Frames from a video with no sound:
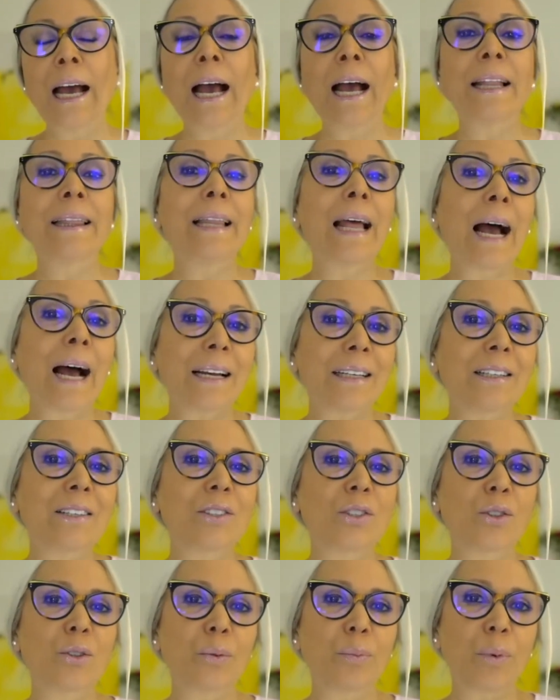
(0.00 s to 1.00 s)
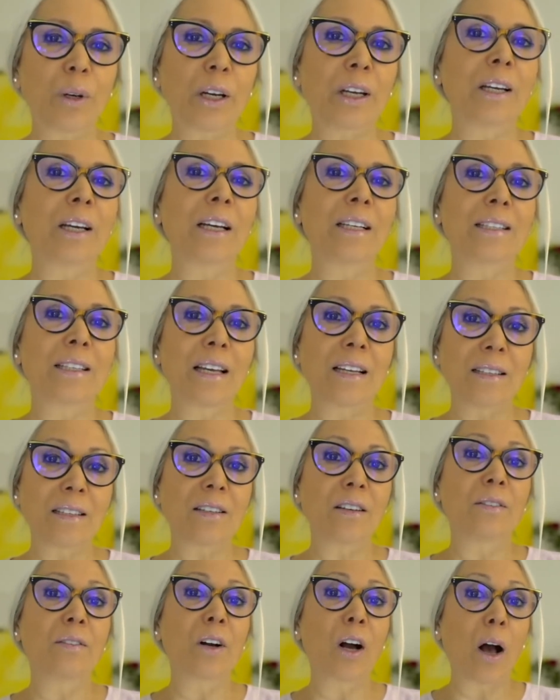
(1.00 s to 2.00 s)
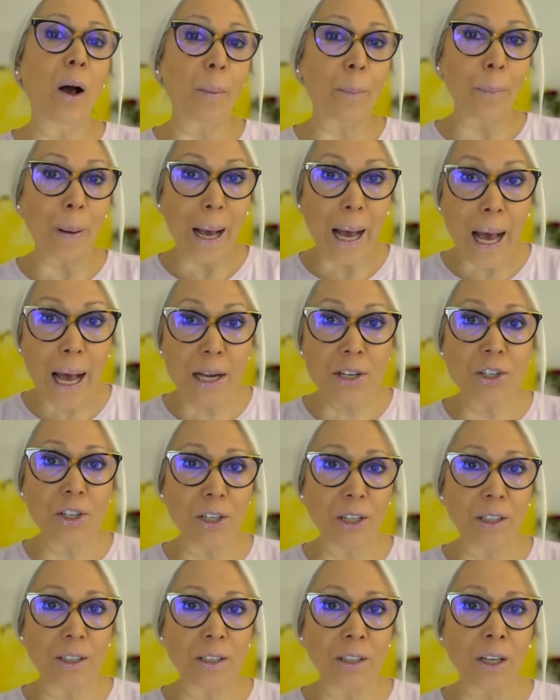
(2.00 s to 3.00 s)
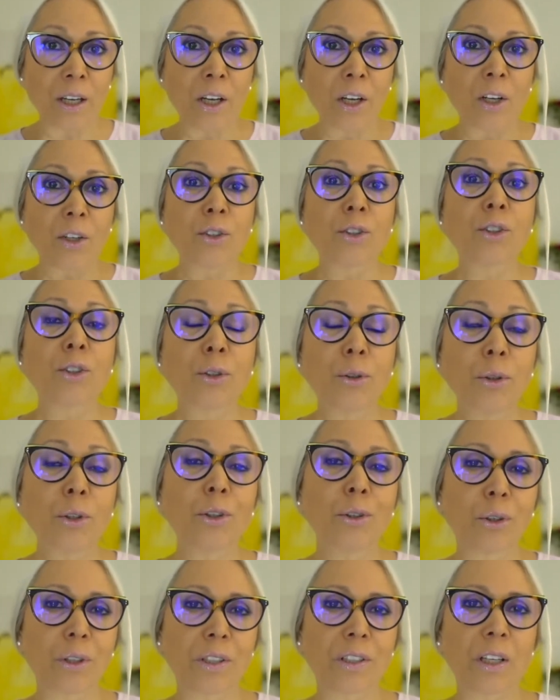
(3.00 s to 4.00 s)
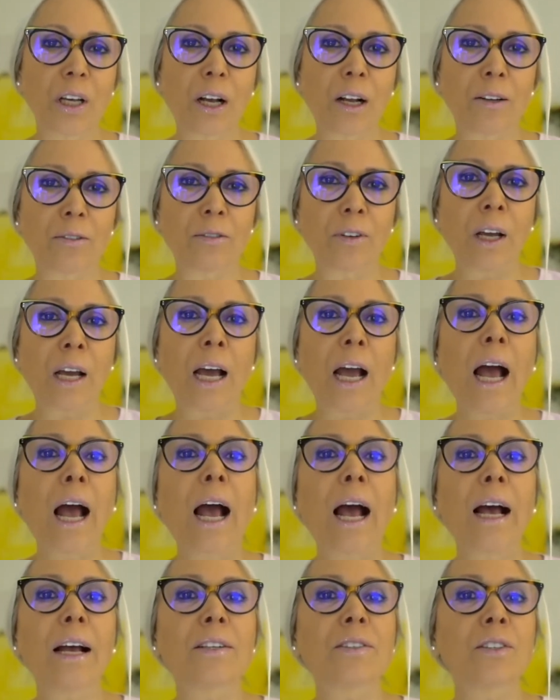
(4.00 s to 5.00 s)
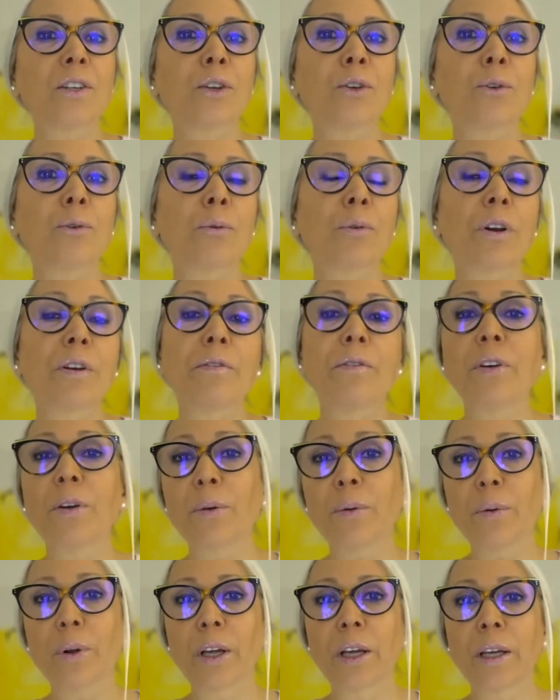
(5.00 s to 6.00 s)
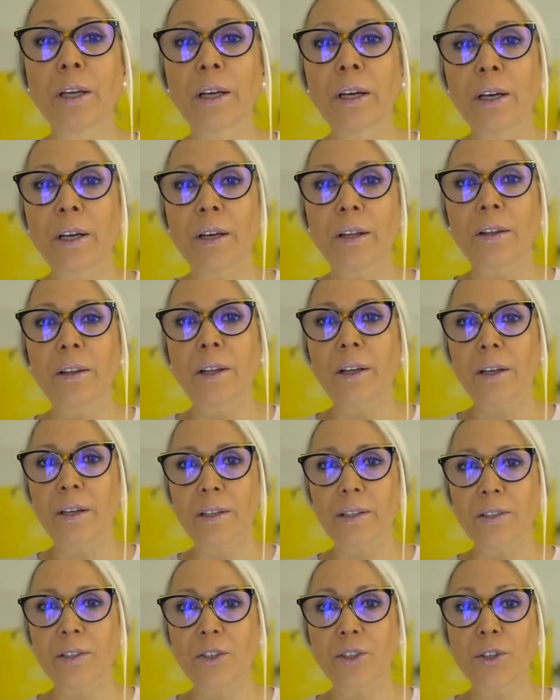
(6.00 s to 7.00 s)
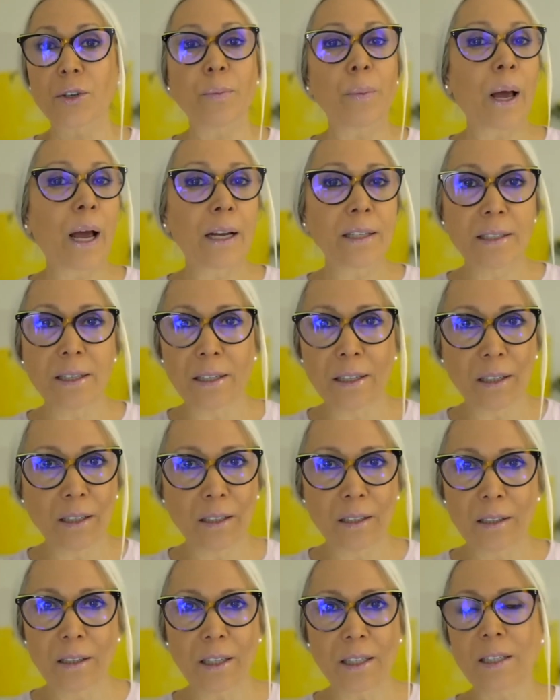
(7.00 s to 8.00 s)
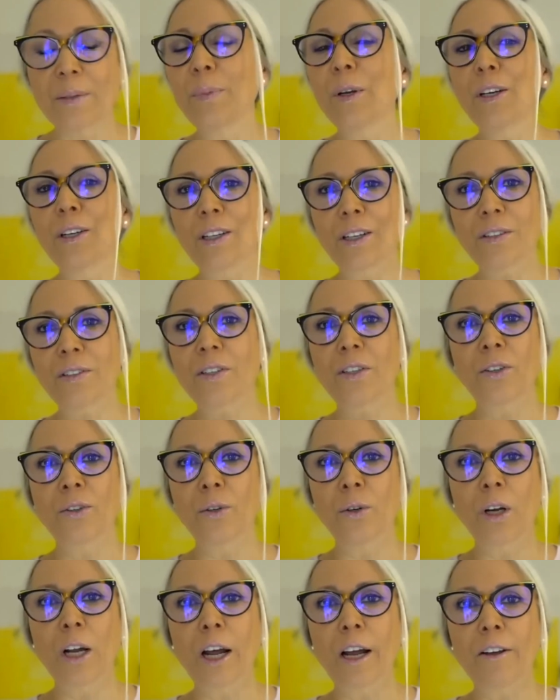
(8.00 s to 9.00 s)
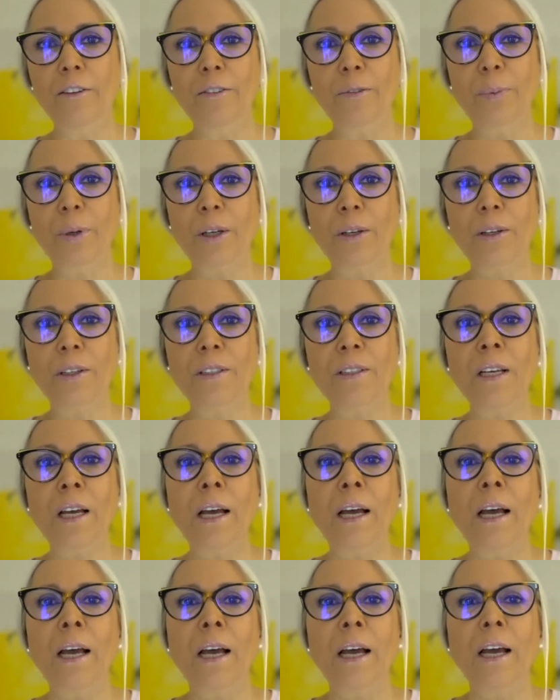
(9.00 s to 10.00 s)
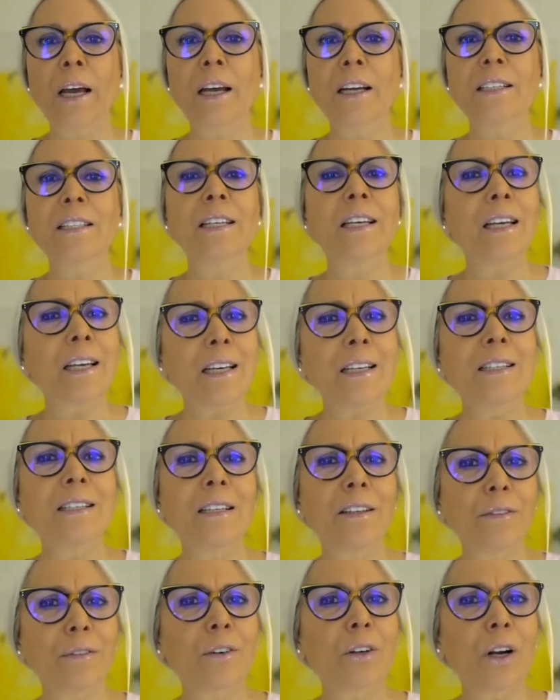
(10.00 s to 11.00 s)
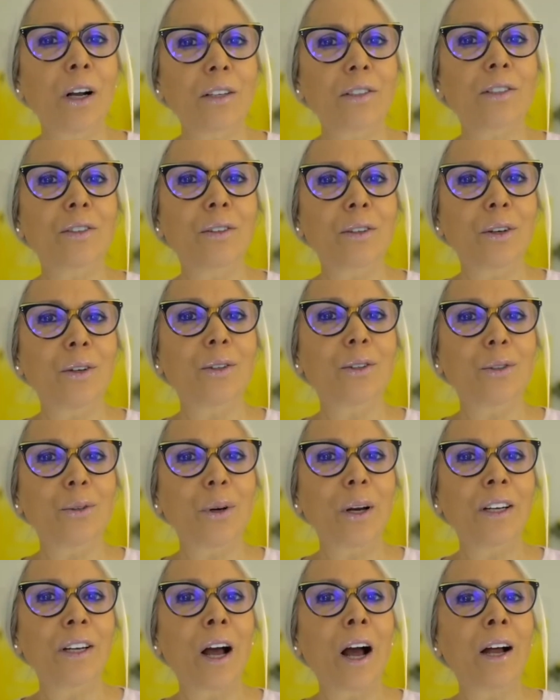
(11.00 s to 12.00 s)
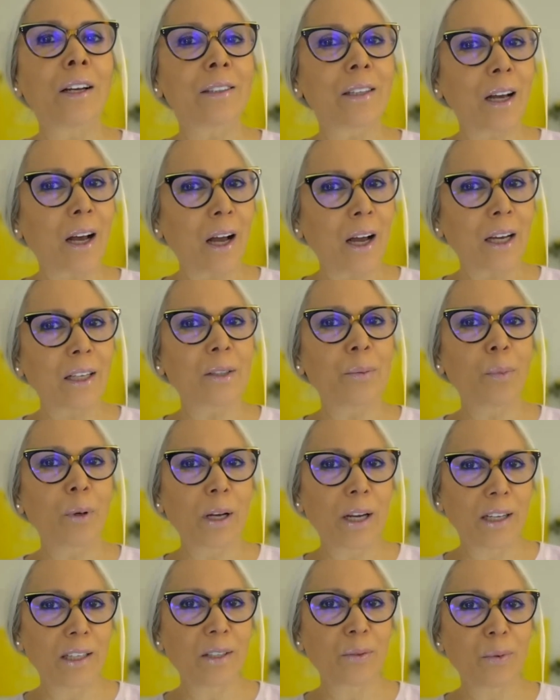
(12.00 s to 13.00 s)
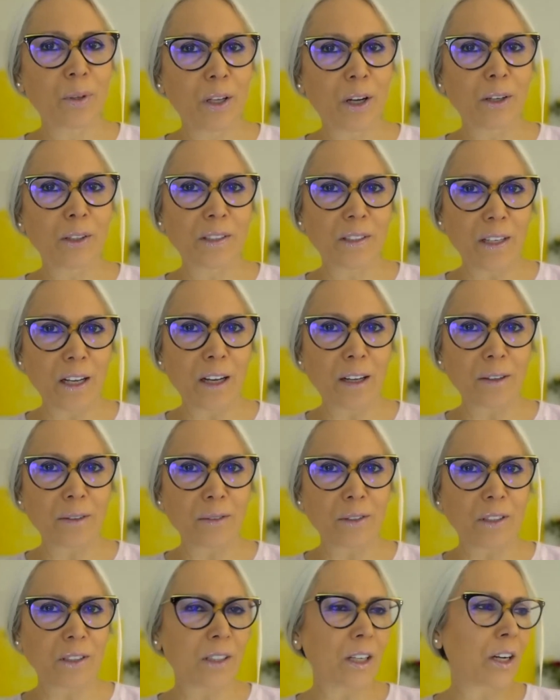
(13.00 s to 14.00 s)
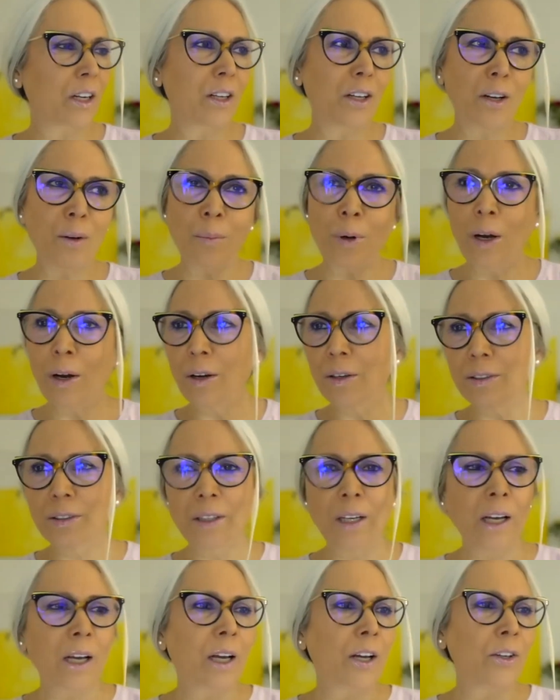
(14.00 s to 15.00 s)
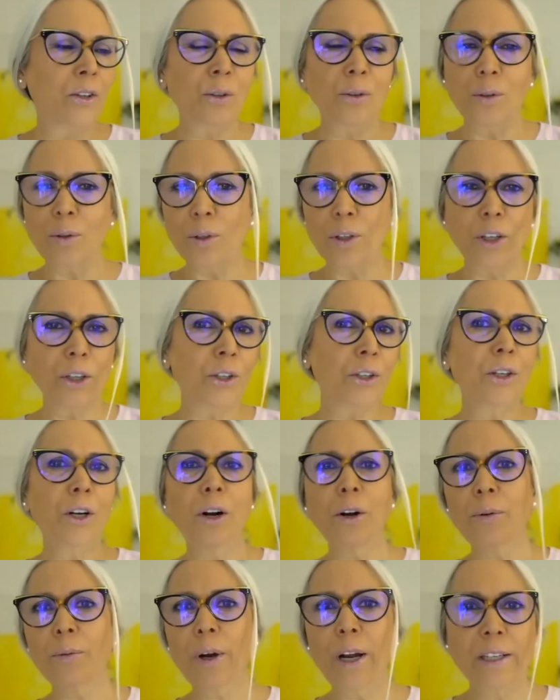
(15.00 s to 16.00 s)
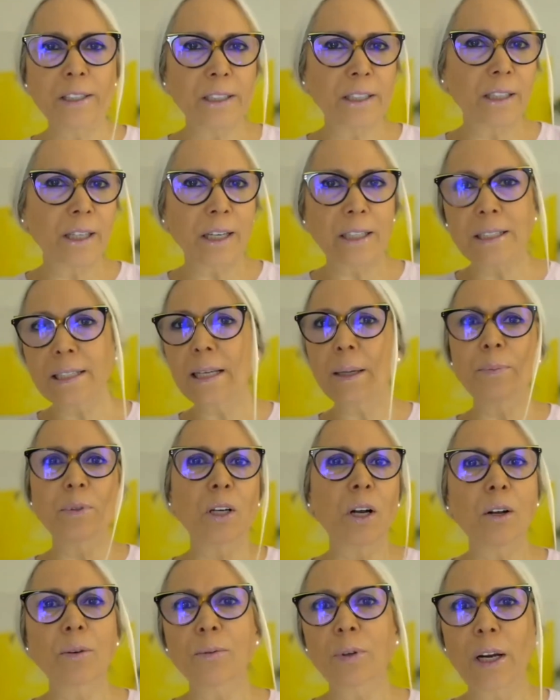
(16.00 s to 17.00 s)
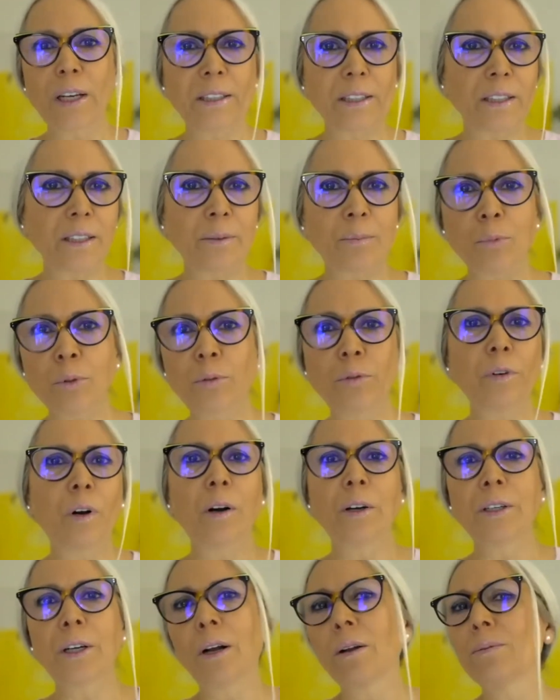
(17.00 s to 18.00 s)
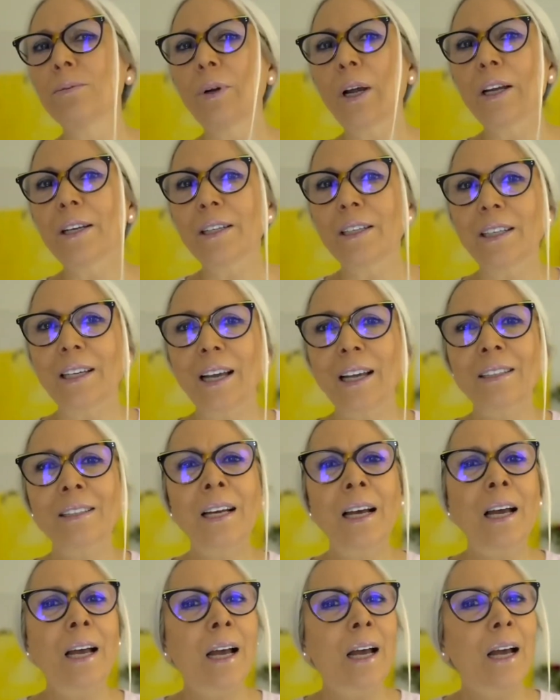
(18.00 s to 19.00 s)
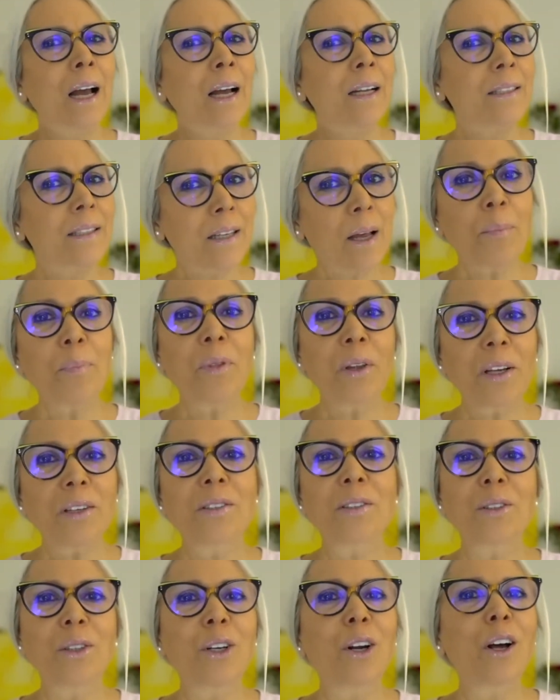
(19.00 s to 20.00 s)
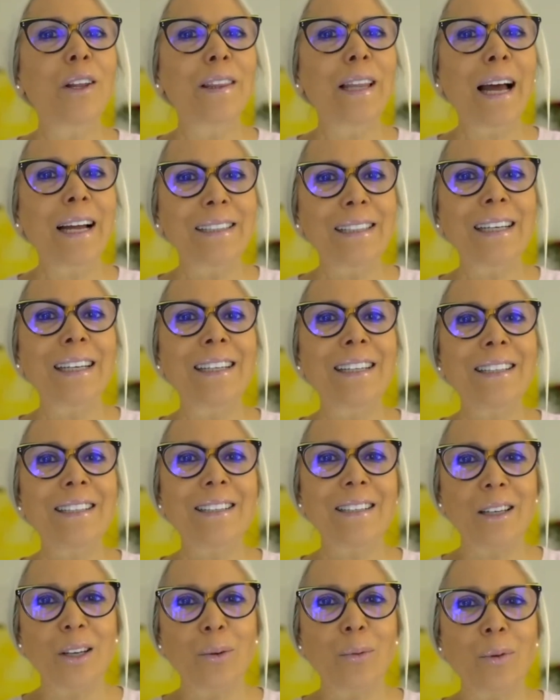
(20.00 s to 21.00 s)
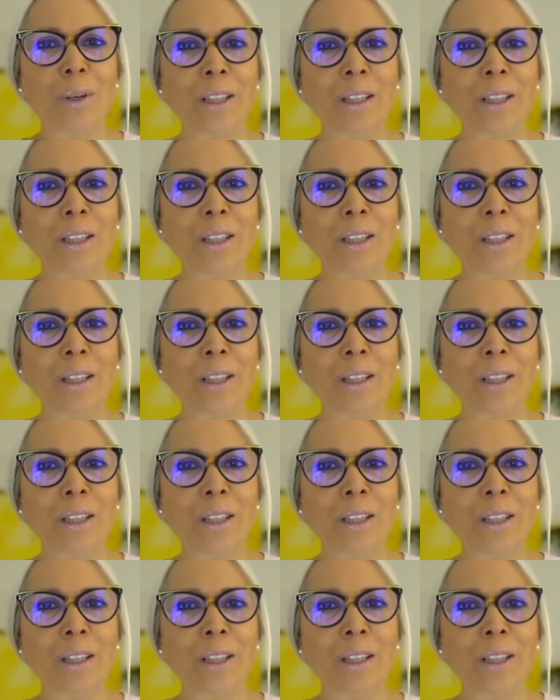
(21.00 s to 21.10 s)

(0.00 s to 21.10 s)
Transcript: And that is to bring a sense of compassion to yourself as you're reviewing this traumatic experience in your life, because it's easy for us to go to an unkind place with ourselves. It's like, come on, learn already, accept already, move on already. And some things are not that easy.